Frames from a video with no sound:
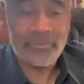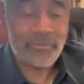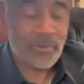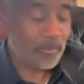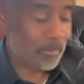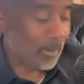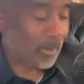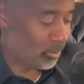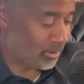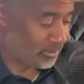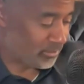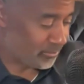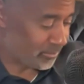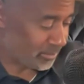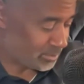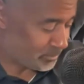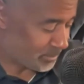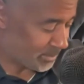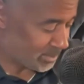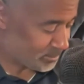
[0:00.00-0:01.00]
football weather. It's
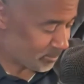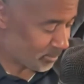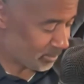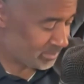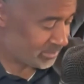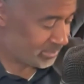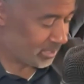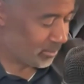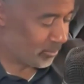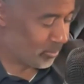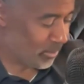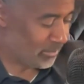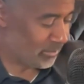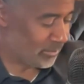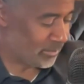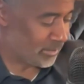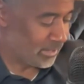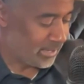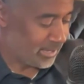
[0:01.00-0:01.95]
Pittsburgh Steeler weather.